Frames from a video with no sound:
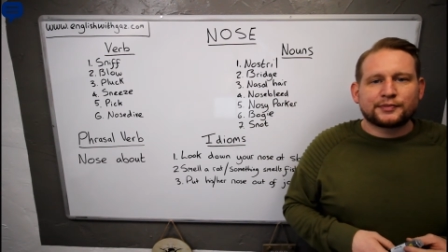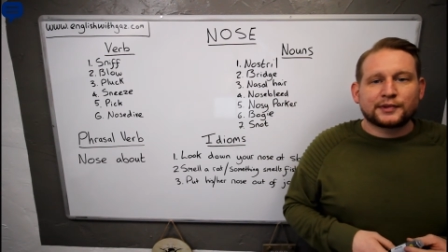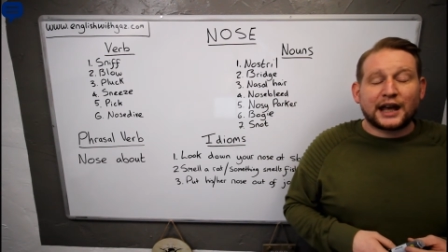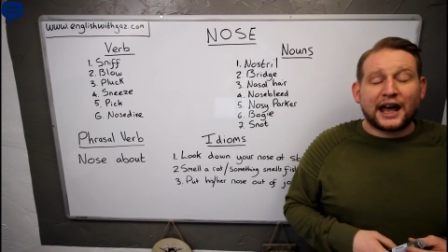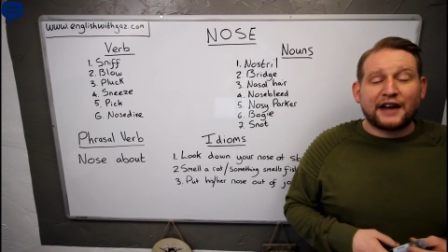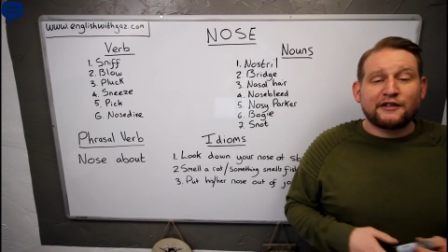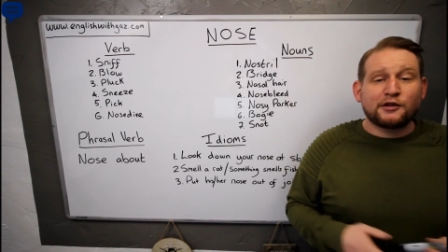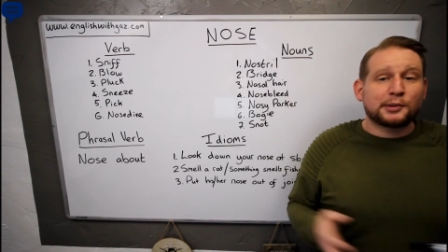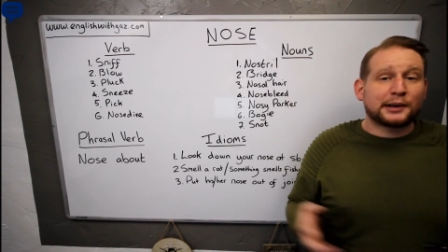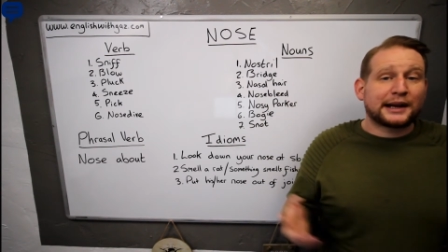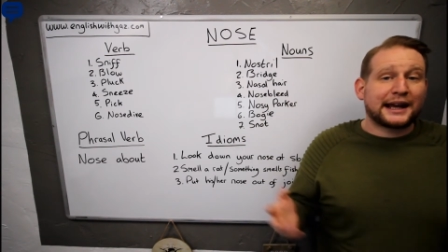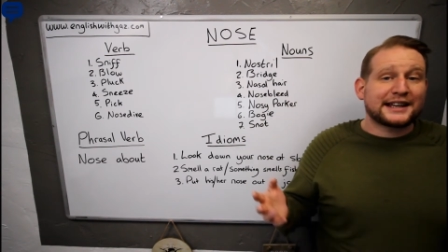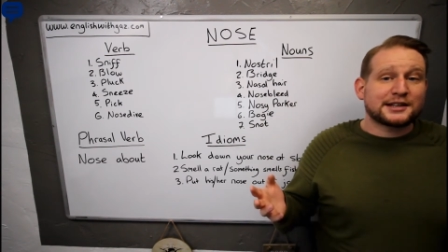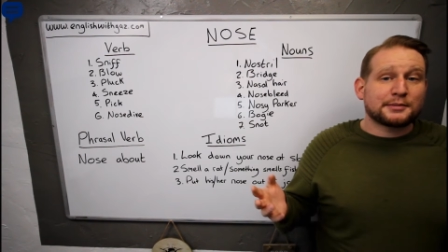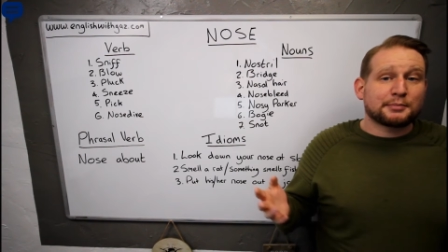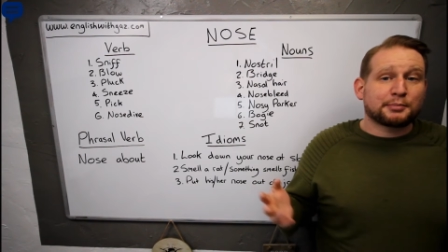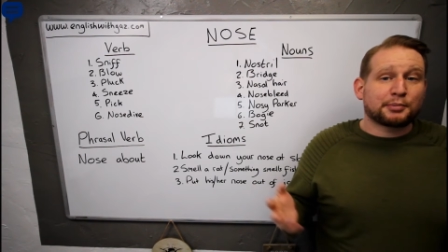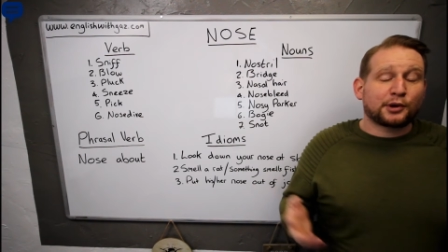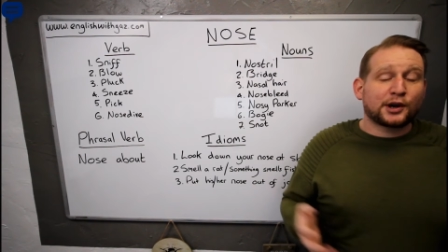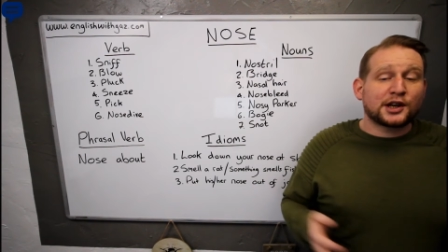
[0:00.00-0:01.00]
Everybody has a
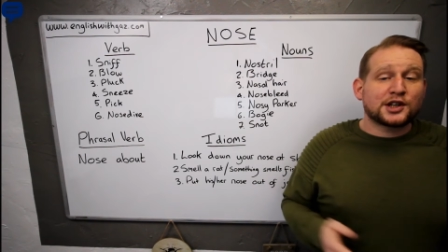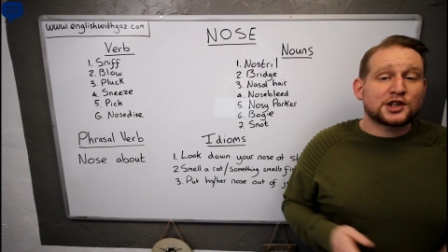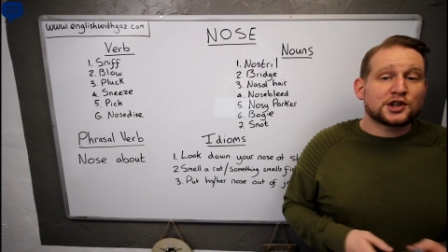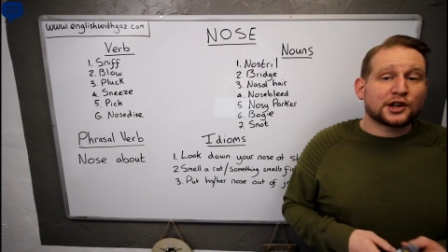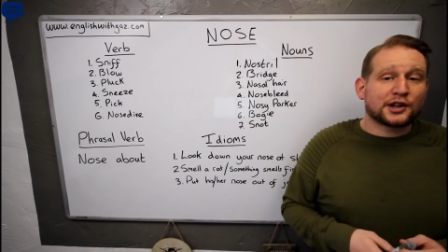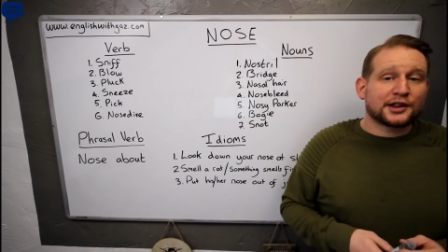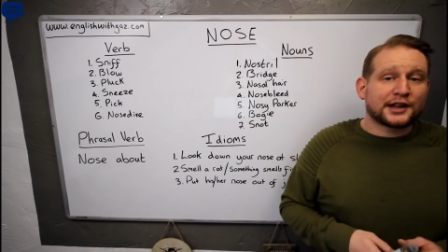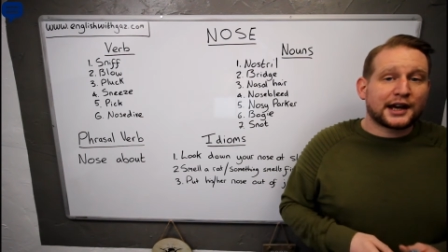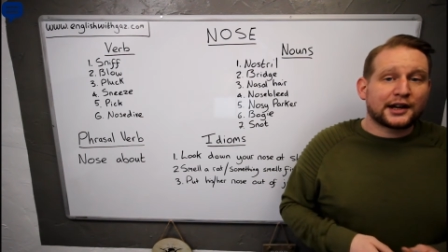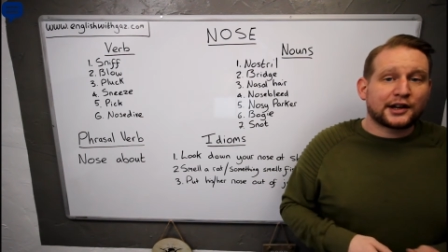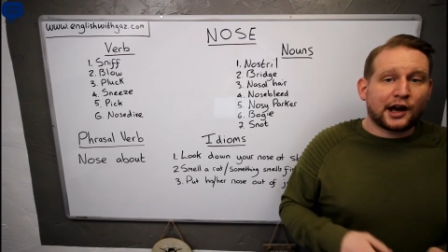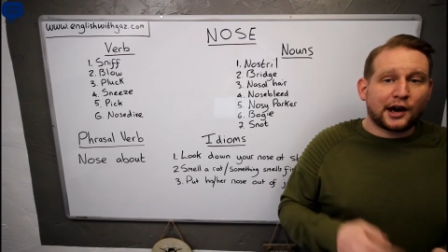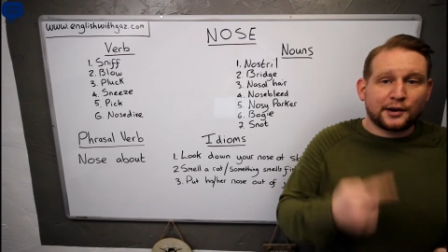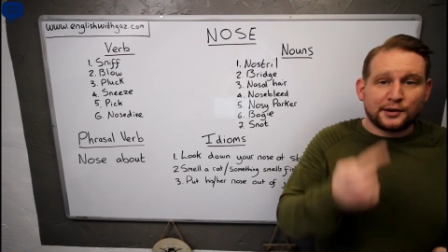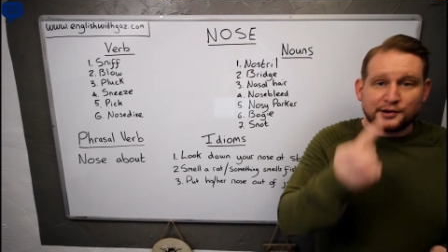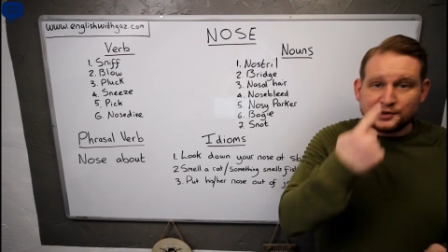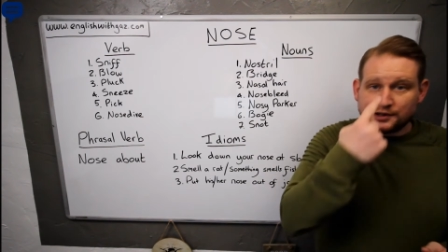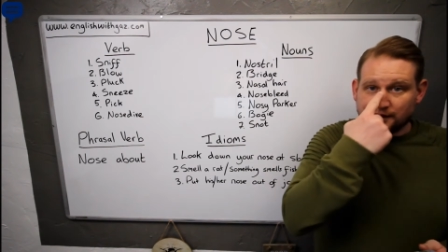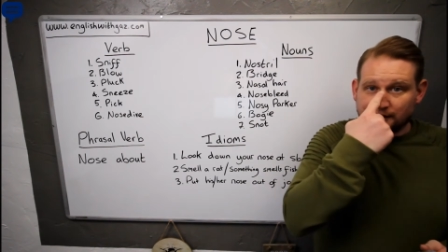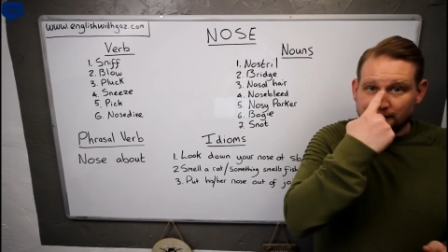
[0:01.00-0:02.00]
bridge on their
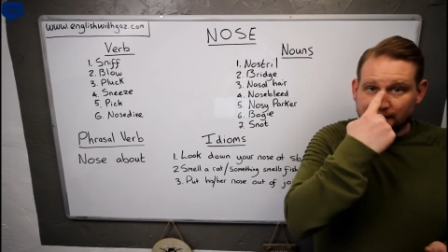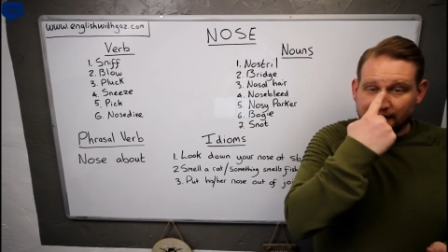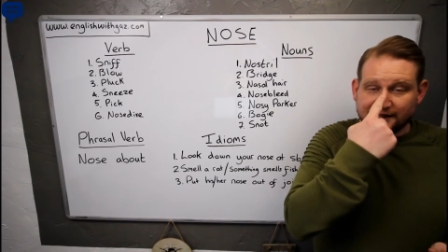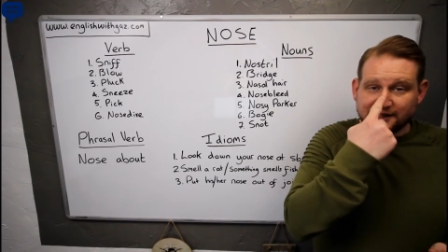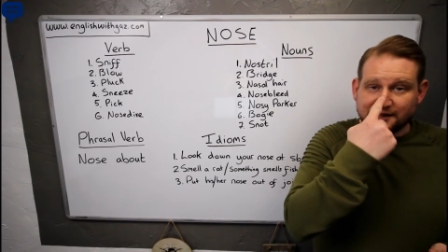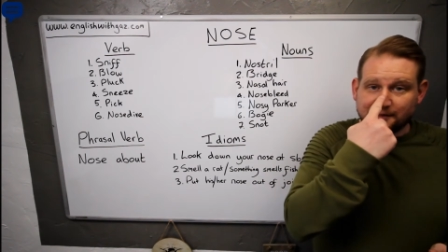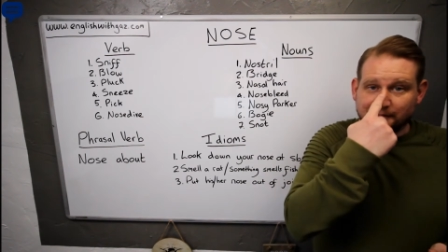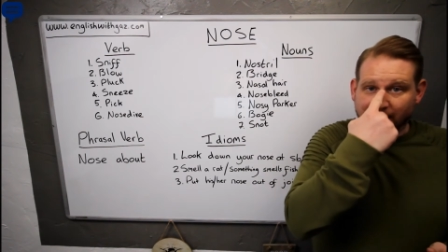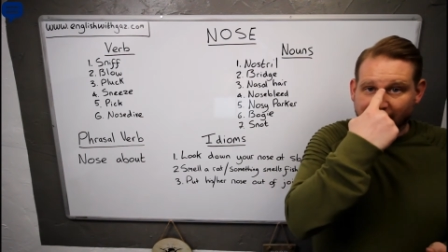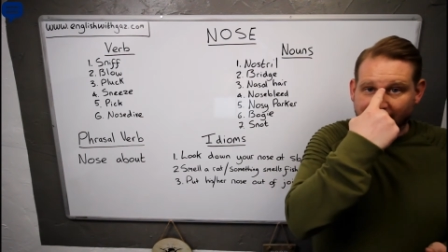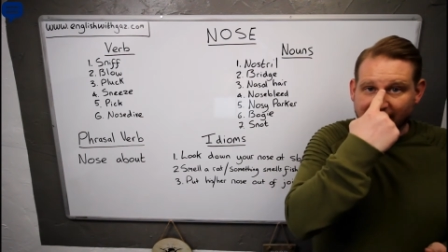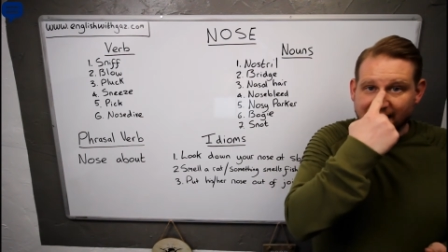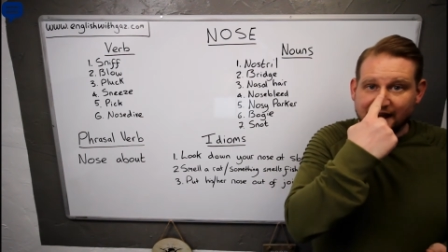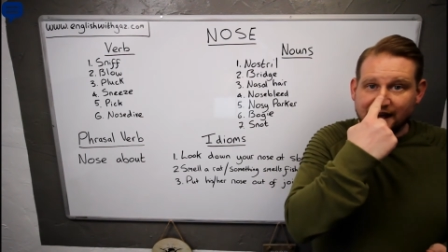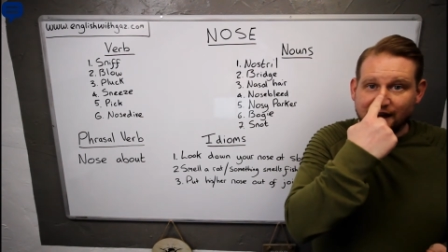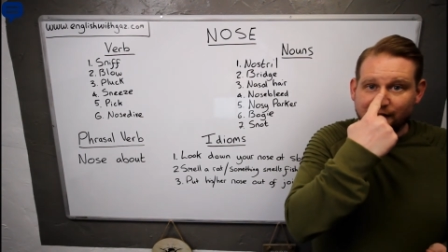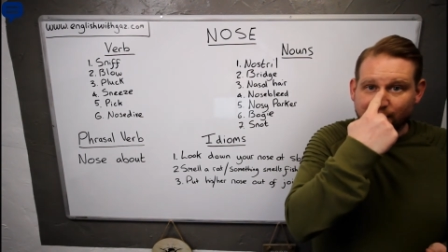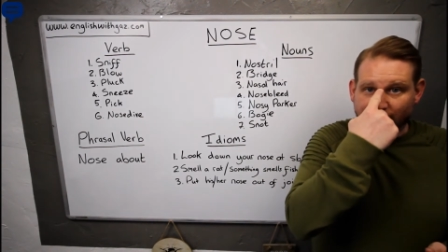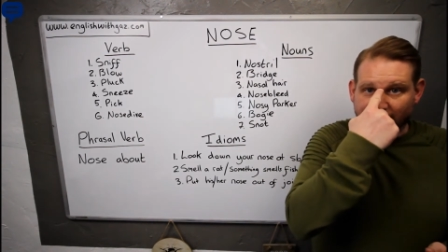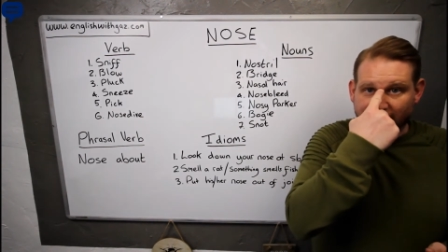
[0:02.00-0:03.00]
nose. That's the part
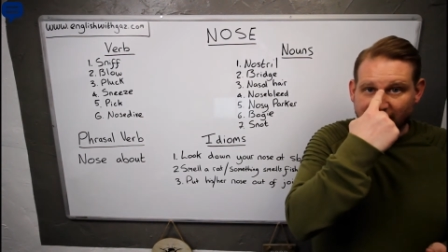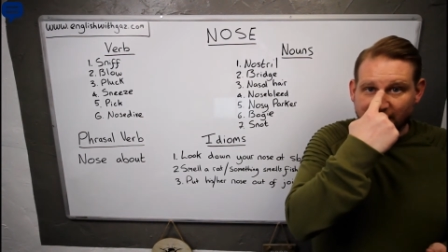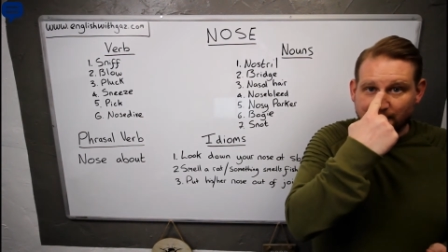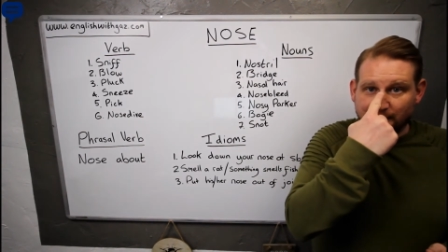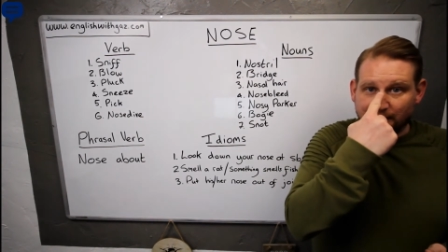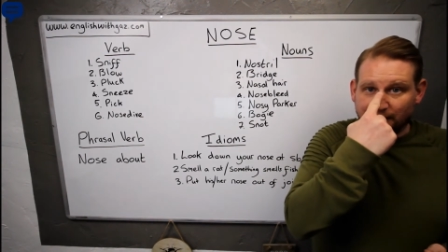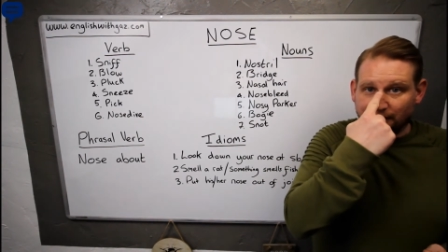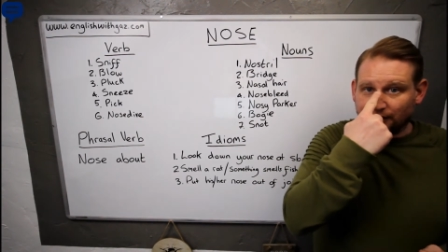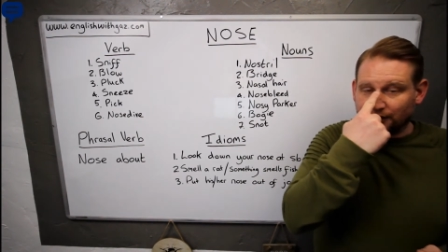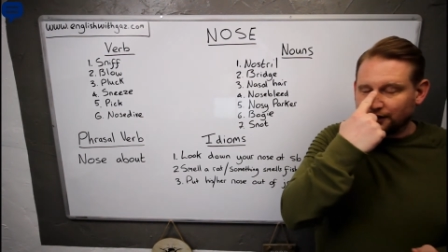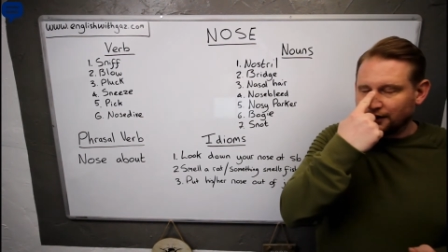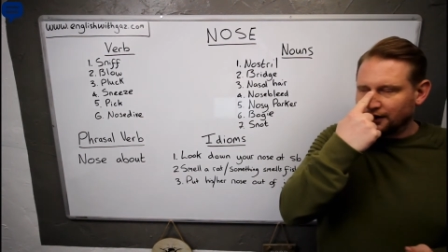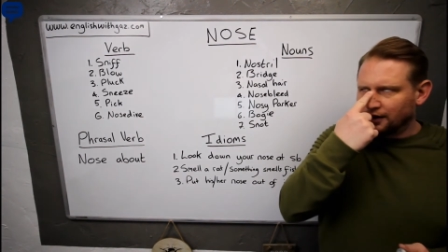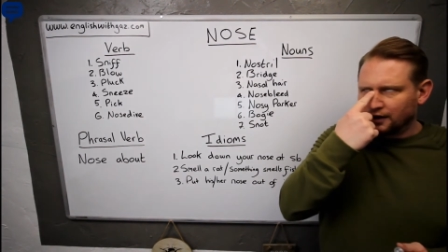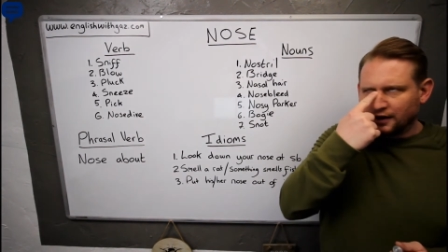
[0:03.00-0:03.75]
here right in the middle.